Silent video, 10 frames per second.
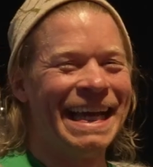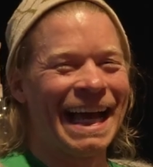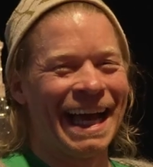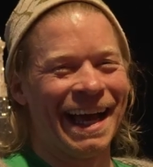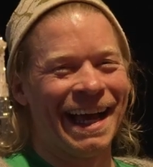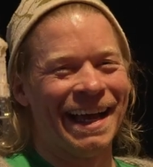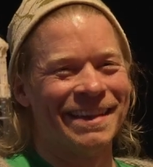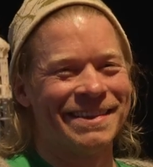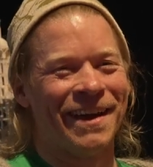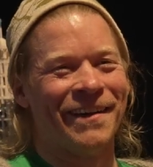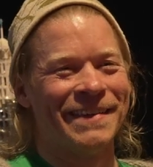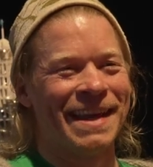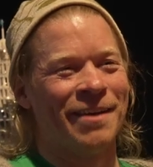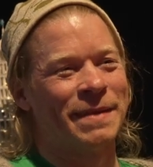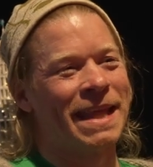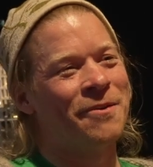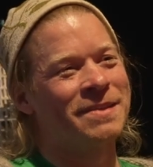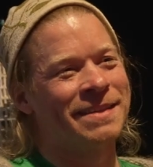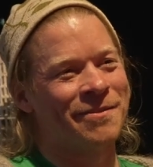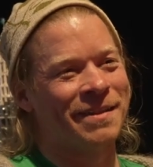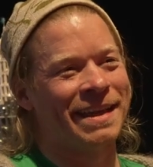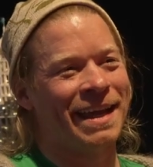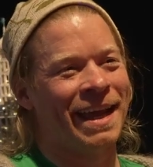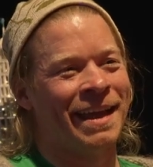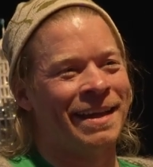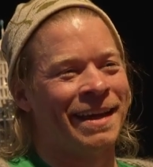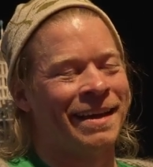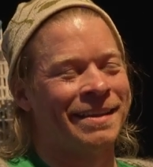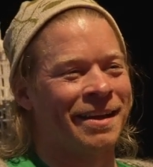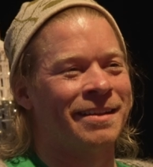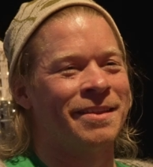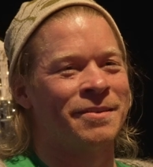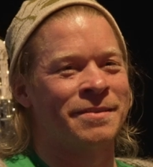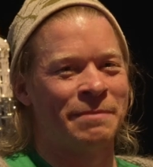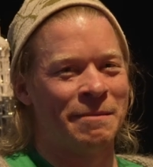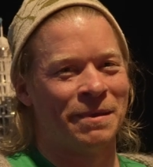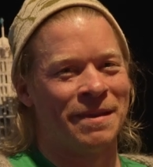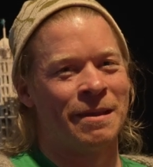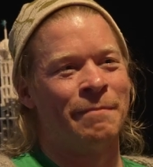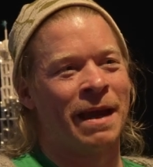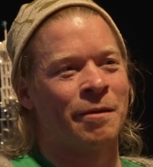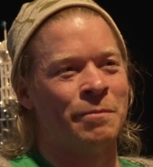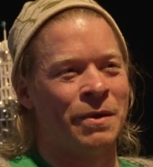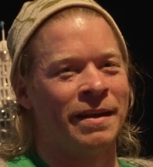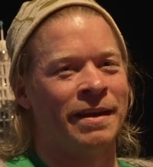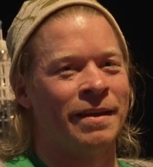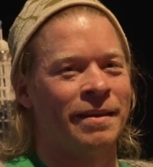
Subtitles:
But that was definitely luckily there's some people in the mech community,